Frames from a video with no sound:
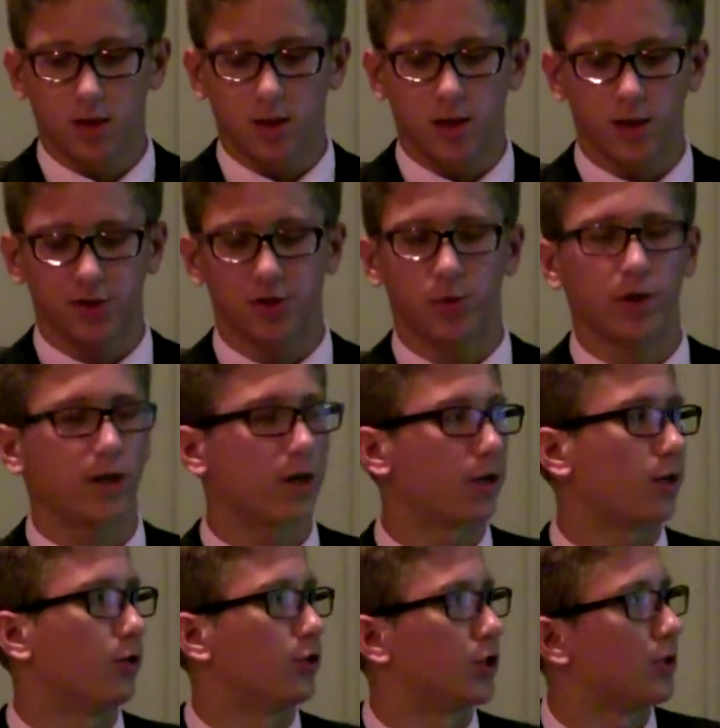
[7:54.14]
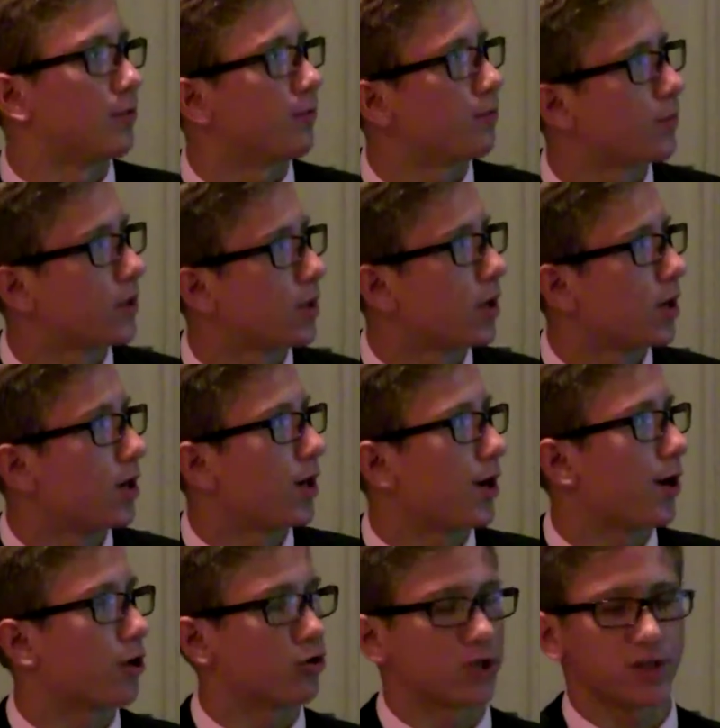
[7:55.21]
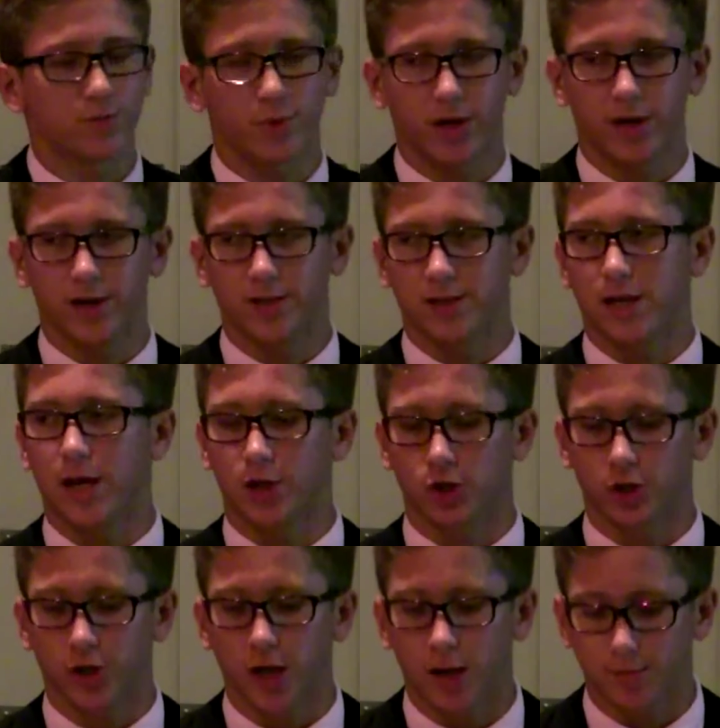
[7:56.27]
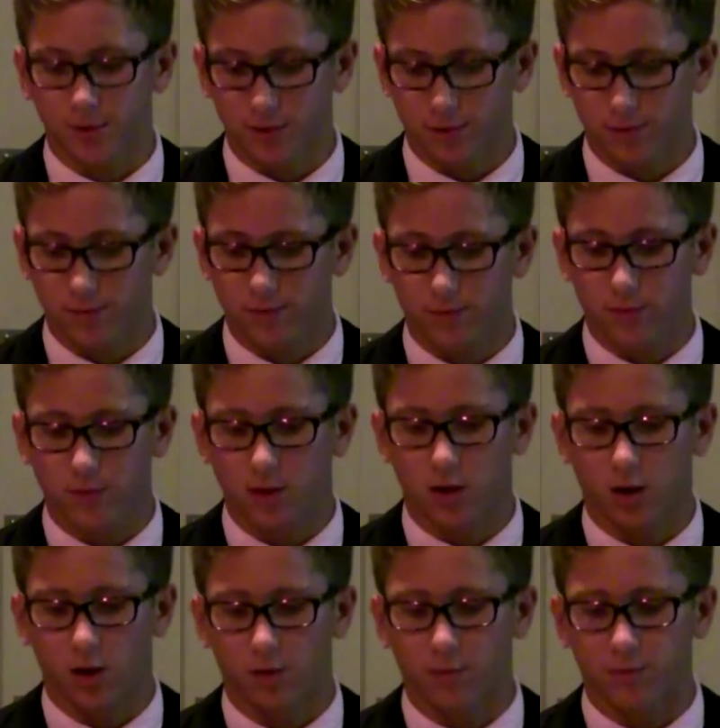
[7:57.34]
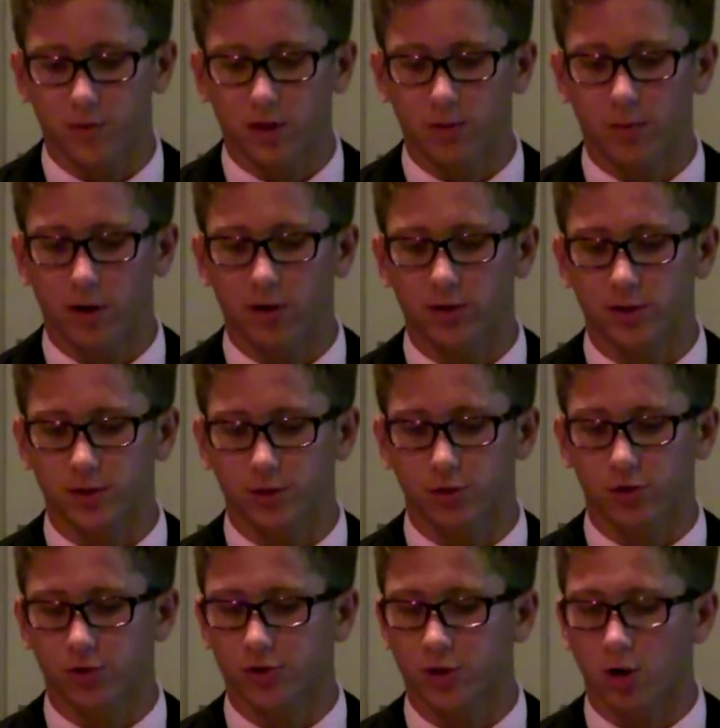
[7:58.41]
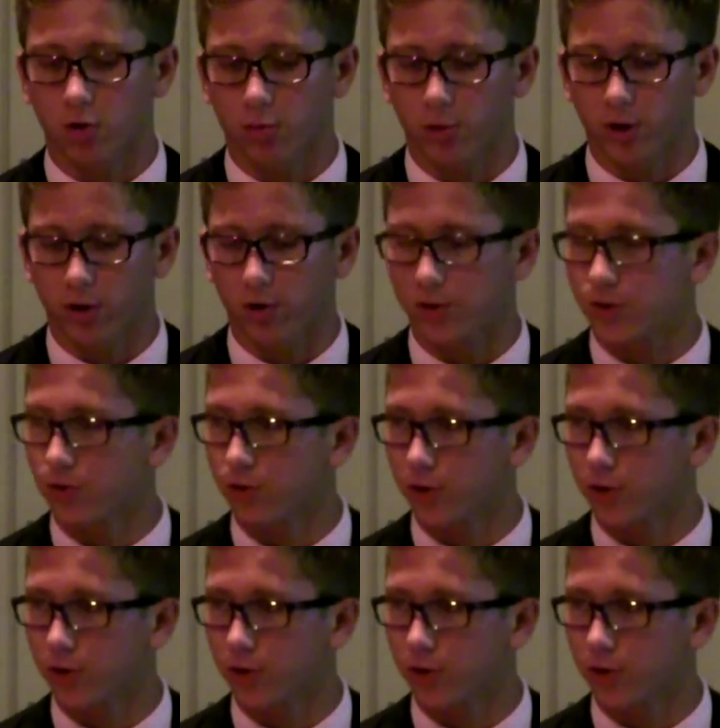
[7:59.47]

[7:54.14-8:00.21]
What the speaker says: And so in conclusion, hair transplant is an excellent option compared to surgical scar repair in certain